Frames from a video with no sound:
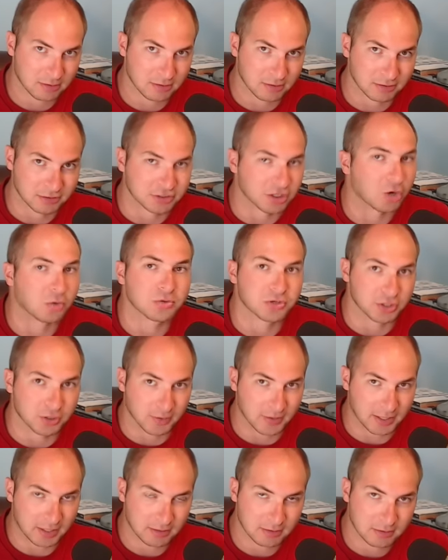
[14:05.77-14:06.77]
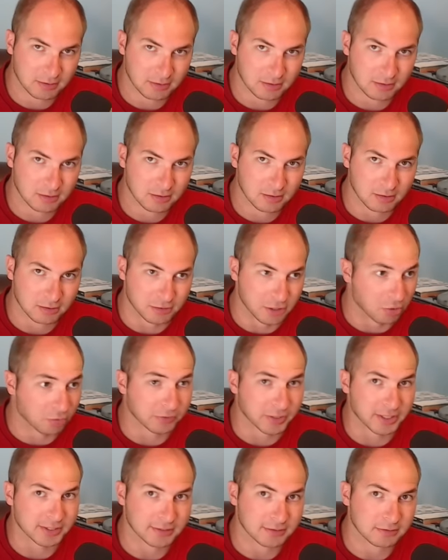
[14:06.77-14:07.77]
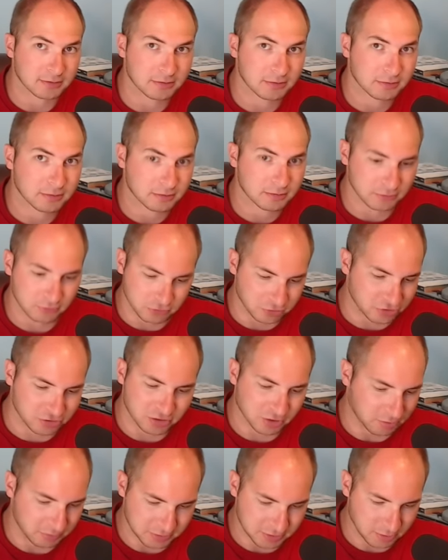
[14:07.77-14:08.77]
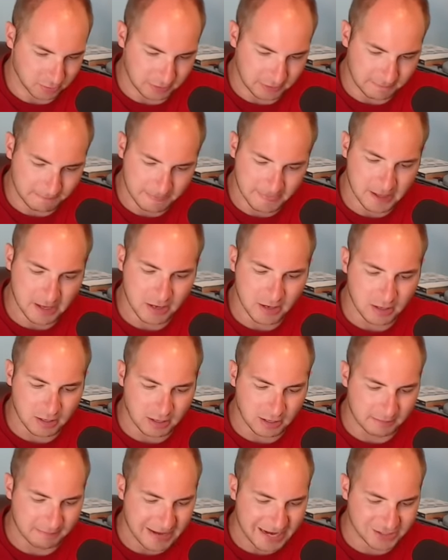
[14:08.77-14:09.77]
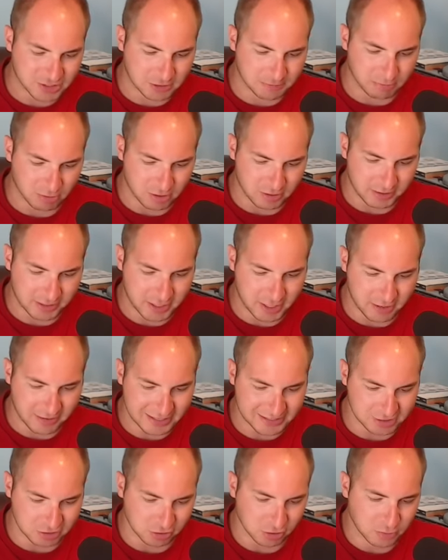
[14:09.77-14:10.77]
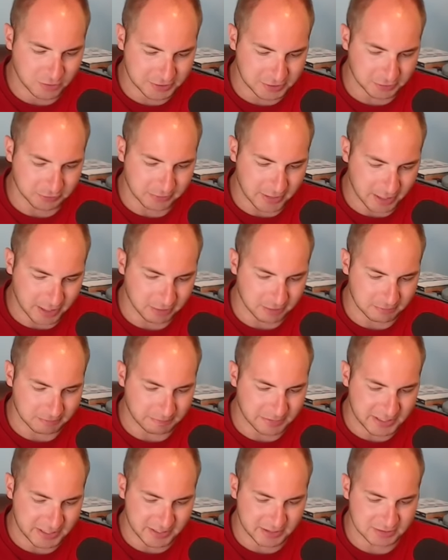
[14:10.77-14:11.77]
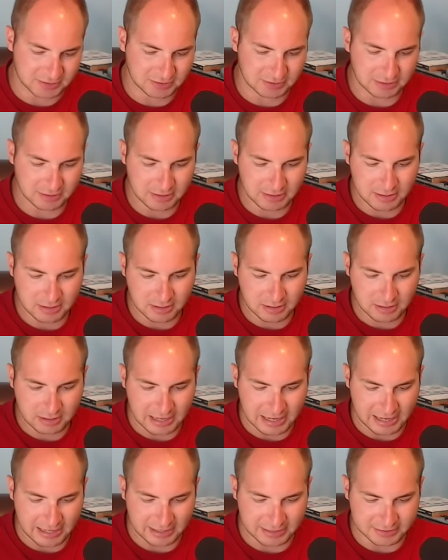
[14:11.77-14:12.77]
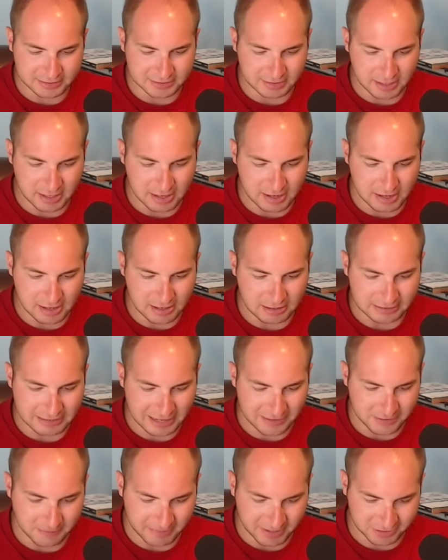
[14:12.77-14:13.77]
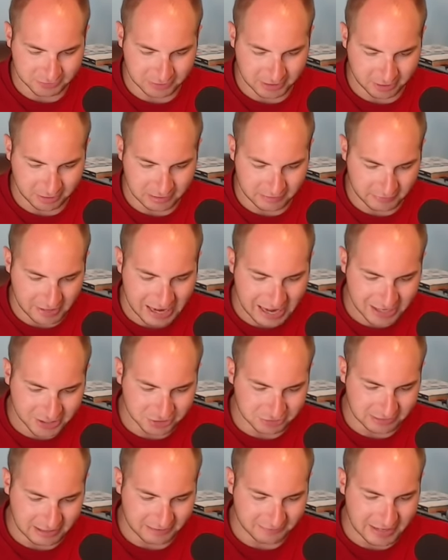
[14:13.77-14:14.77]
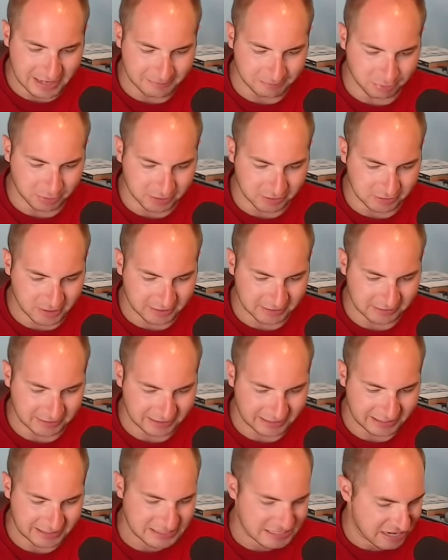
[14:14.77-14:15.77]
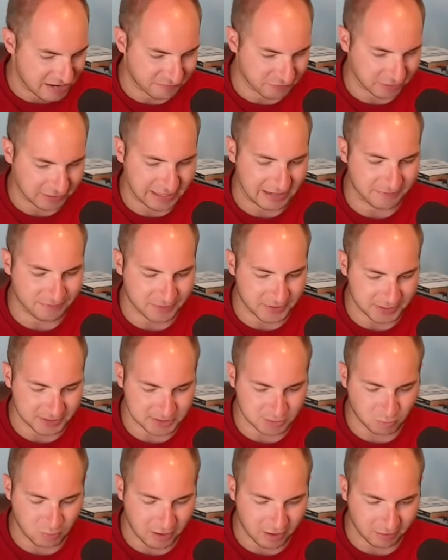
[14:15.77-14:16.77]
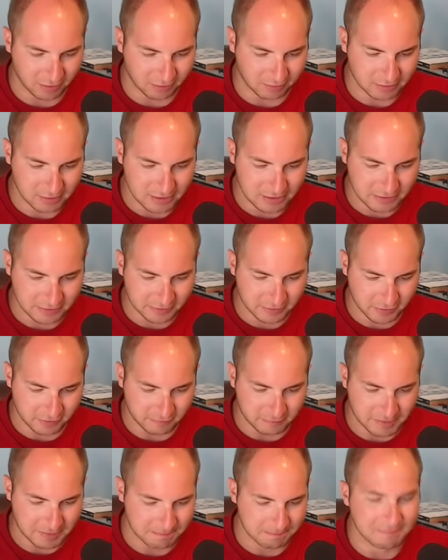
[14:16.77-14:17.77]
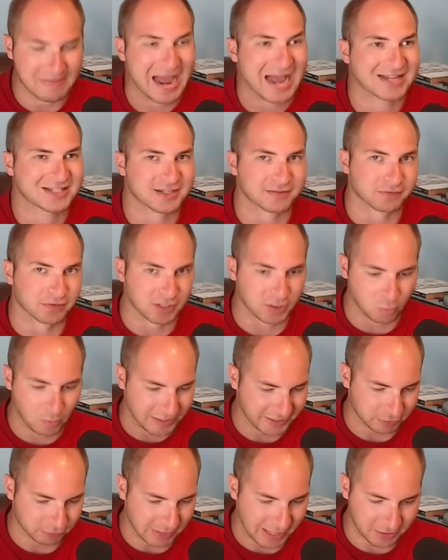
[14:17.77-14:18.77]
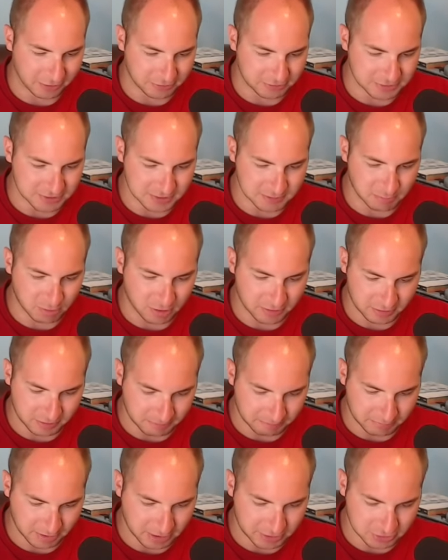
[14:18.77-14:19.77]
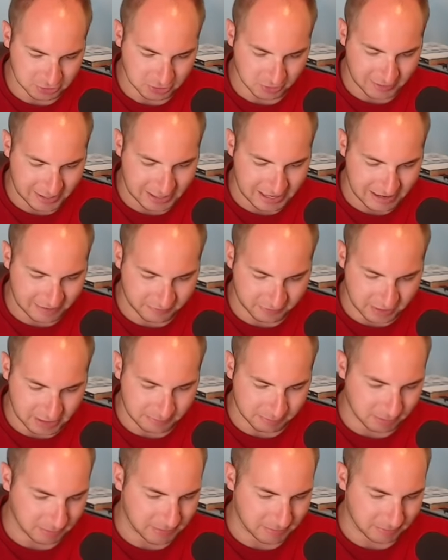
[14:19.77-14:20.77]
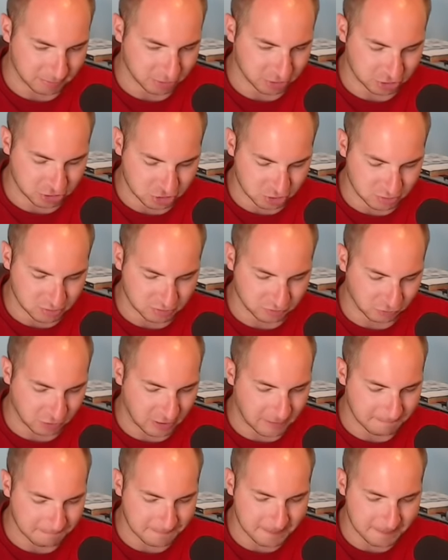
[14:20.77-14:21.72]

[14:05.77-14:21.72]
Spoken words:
Don't do it. No reason. Just don't do it. Magic Bullet here has a losing record. Beast has a not the best record ever. Actually, I've gotten pretty lucky. Like, I never get this where there have been massively winning records as part of the bunch. So I have a couple of people to choose from.